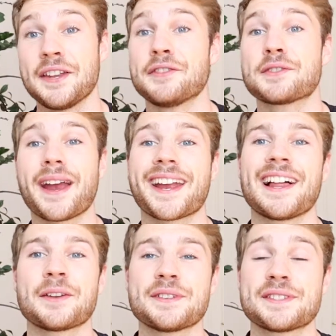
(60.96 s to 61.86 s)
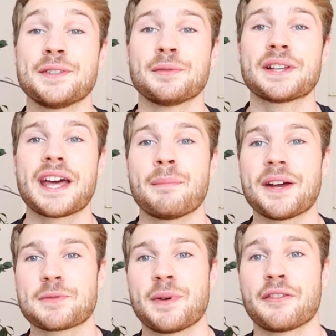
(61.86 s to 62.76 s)
And if you track calories, you will get a
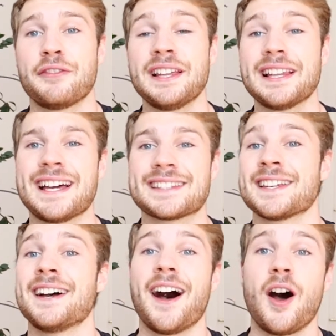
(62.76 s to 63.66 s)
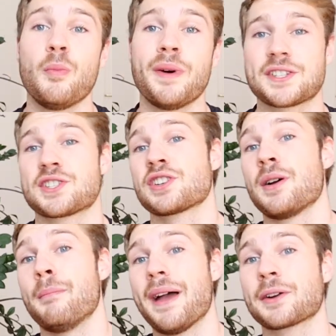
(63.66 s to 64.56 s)
much better feel at how
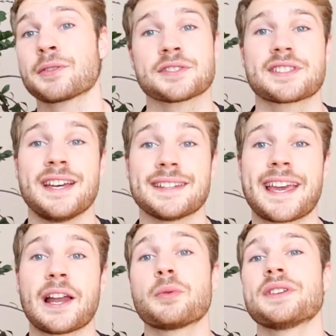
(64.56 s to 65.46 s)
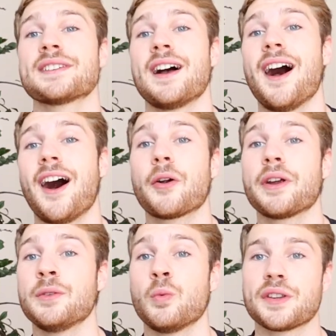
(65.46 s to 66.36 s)
much macros and calories
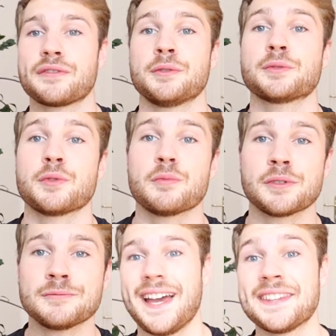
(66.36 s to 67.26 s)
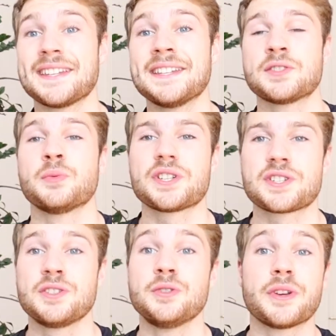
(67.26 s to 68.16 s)
are in what food group. And the
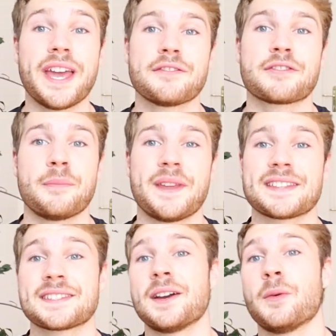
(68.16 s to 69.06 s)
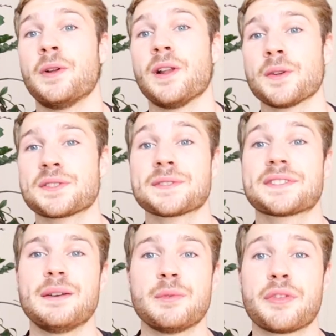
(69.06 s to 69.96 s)
intuition you gain from that will also
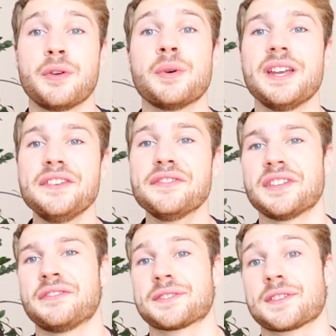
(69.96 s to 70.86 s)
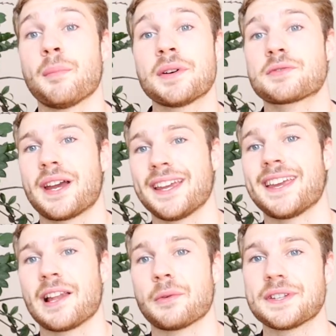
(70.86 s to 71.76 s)
stay with you even if you stop
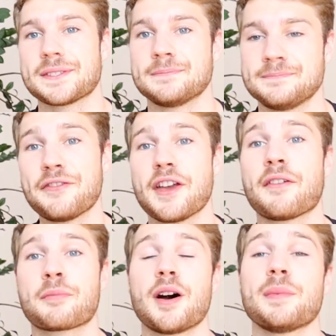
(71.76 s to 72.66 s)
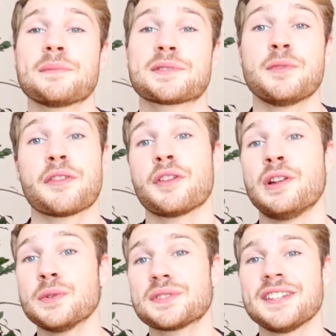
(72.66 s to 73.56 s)
tracking calories. If you have problems with
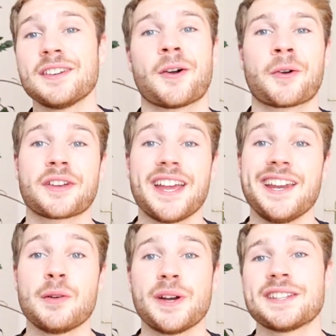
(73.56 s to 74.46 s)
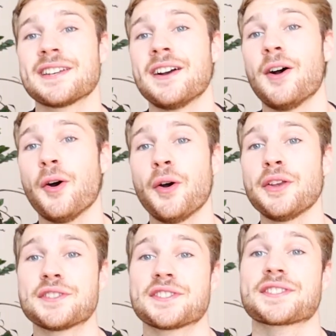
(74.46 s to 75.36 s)
losing or gaining weight, or
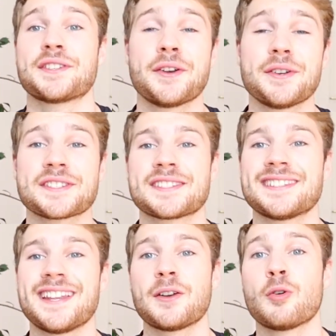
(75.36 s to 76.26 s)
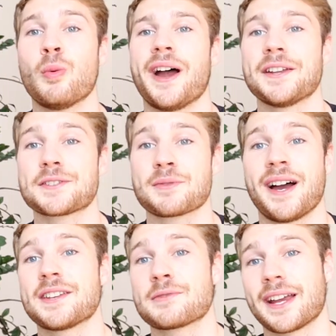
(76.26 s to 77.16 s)
you're just curious, then why not
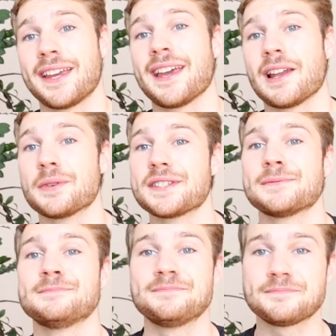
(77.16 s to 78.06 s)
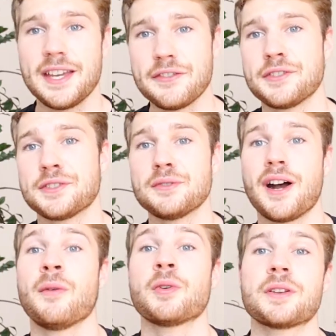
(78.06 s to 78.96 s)
try tracking calories? If you
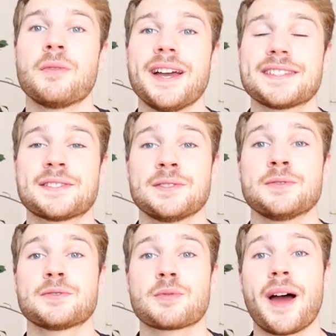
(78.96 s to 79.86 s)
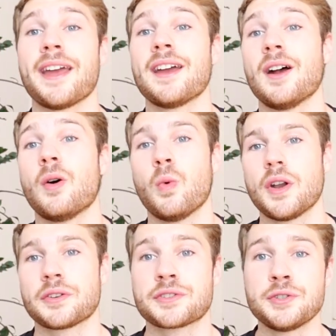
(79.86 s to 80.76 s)
do, I would advise to try
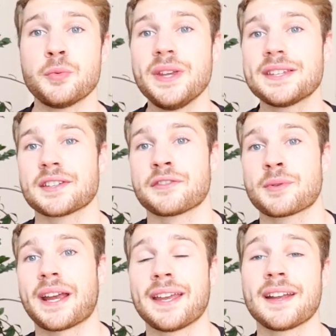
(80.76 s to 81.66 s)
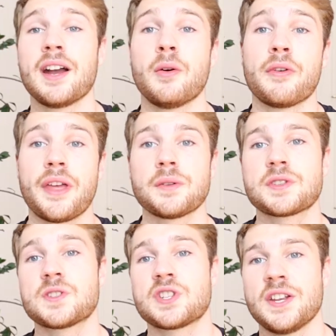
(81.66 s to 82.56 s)
1 or 2 weeks of tracking
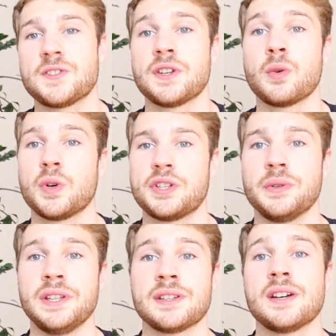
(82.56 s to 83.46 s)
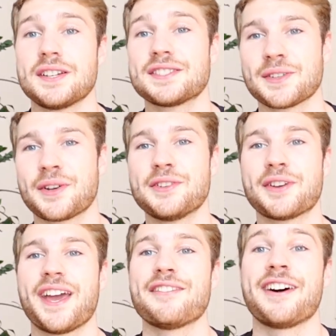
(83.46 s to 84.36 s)
without changing what you eat, so that
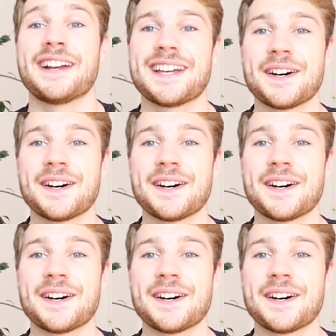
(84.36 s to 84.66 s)
you can find